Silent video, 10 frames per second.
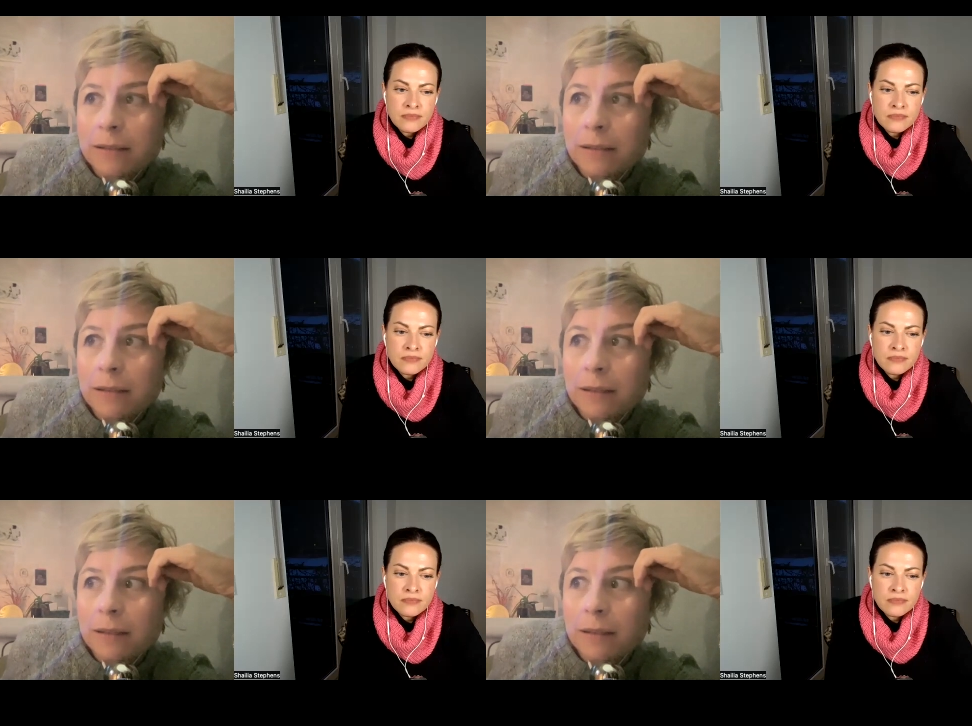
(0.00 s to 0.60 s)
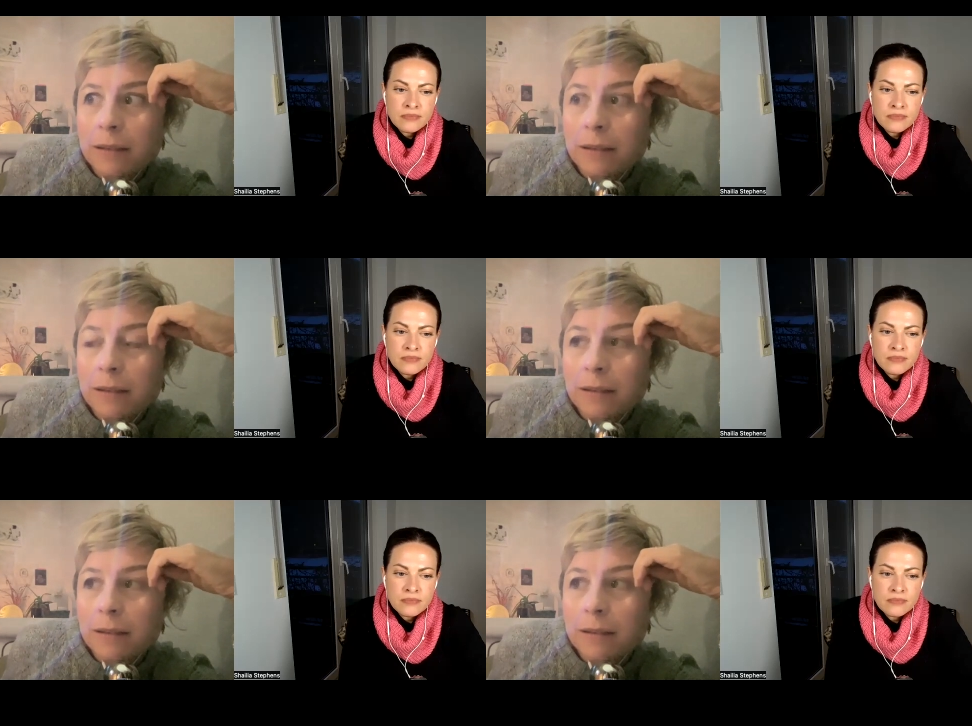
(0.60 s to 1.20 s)

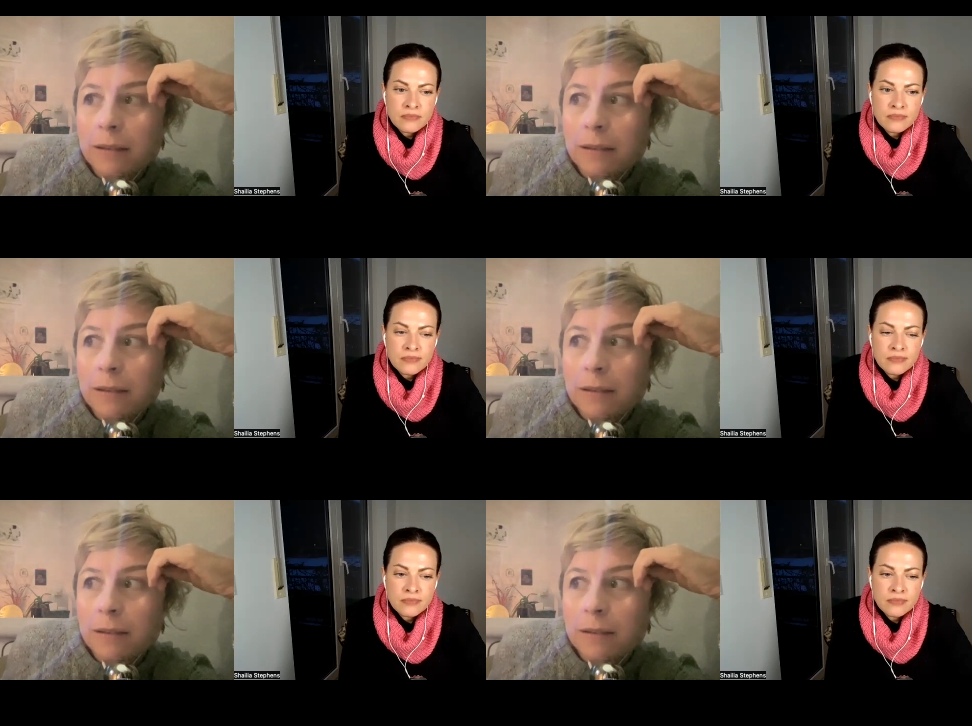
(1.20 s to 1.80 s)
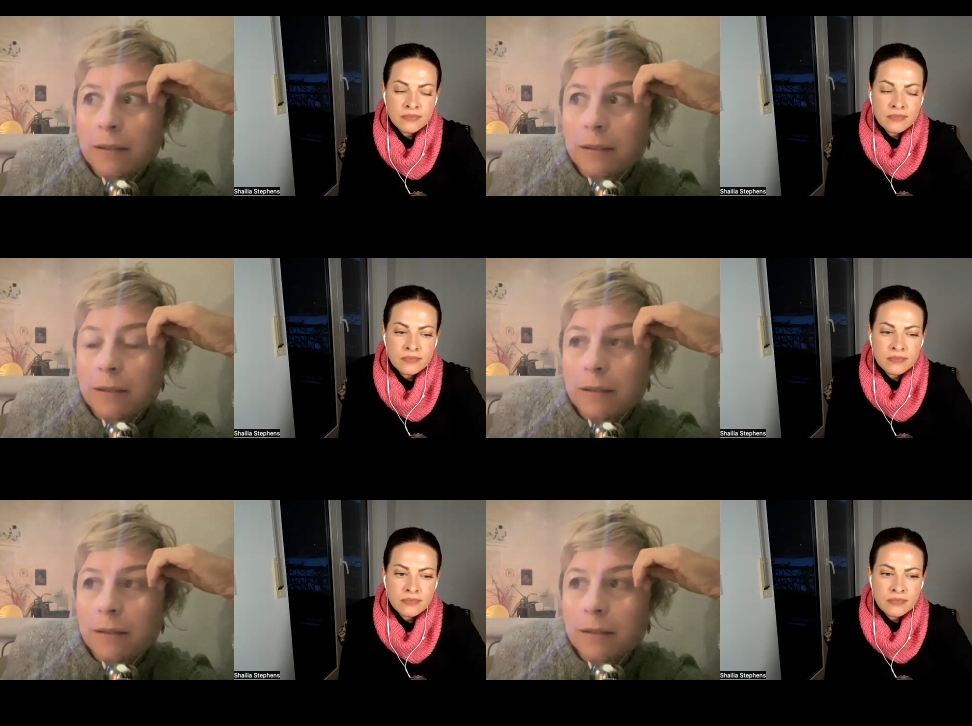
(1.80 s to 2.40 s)

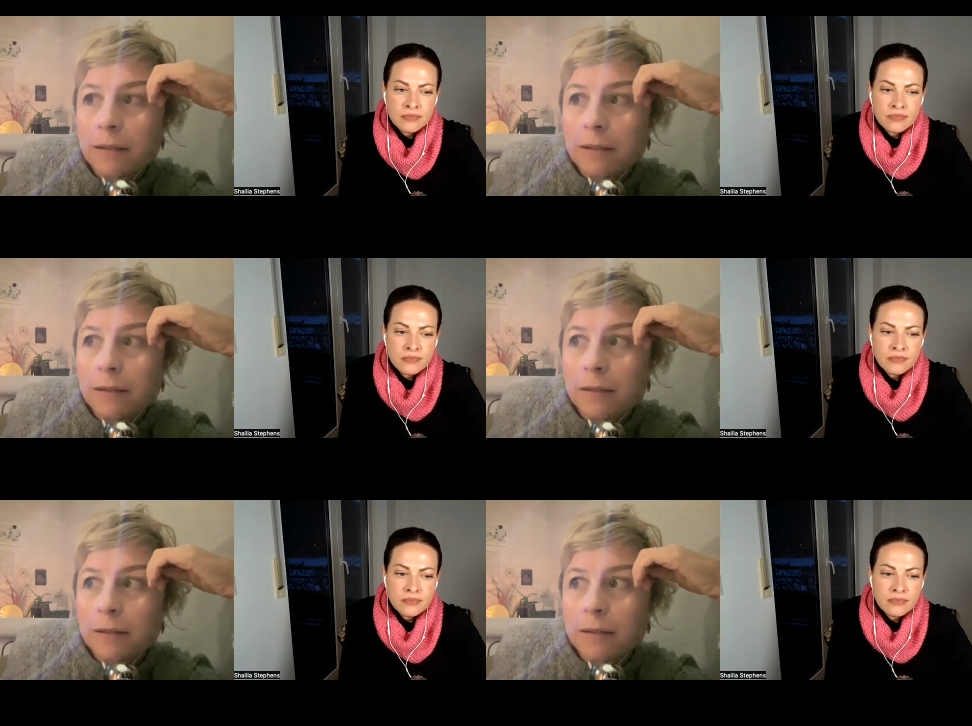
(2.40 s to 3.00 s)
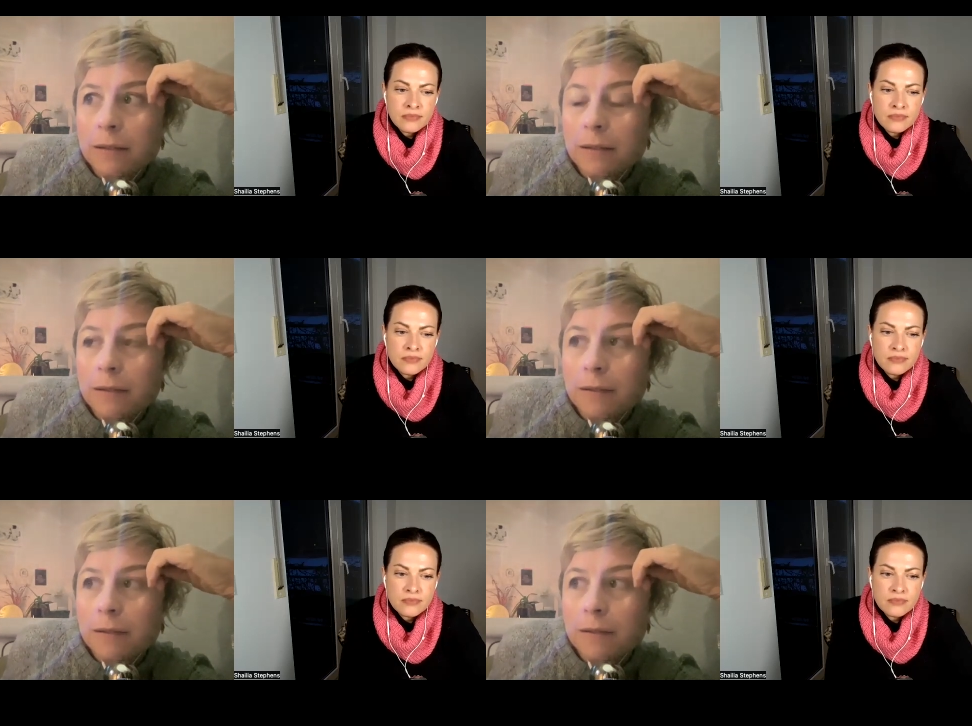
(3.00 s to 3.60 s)

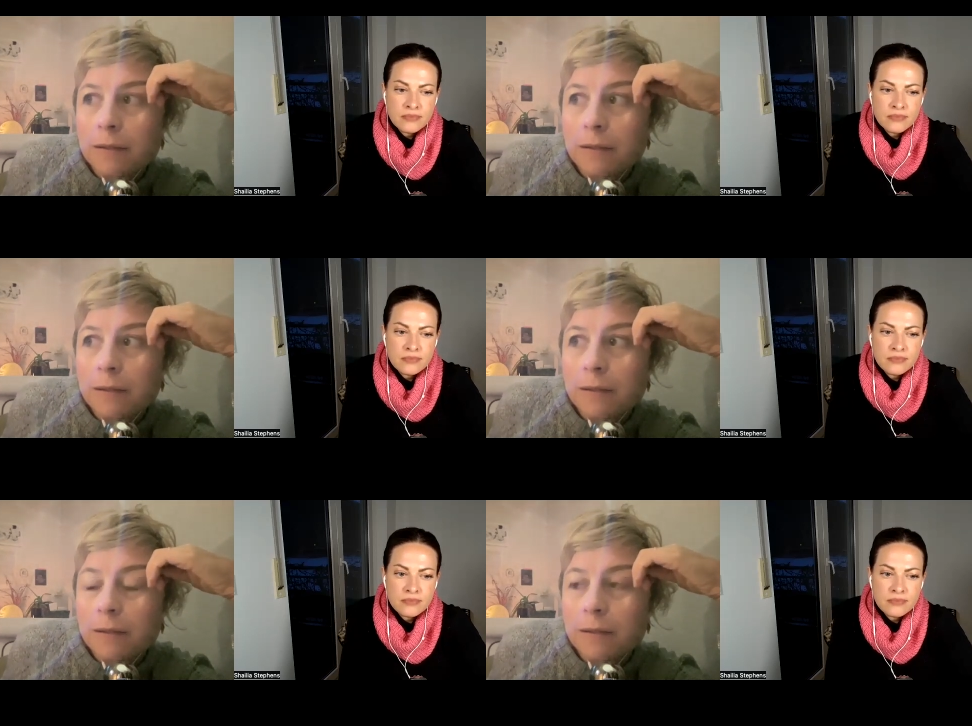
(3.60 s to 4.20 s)
(no one is talking)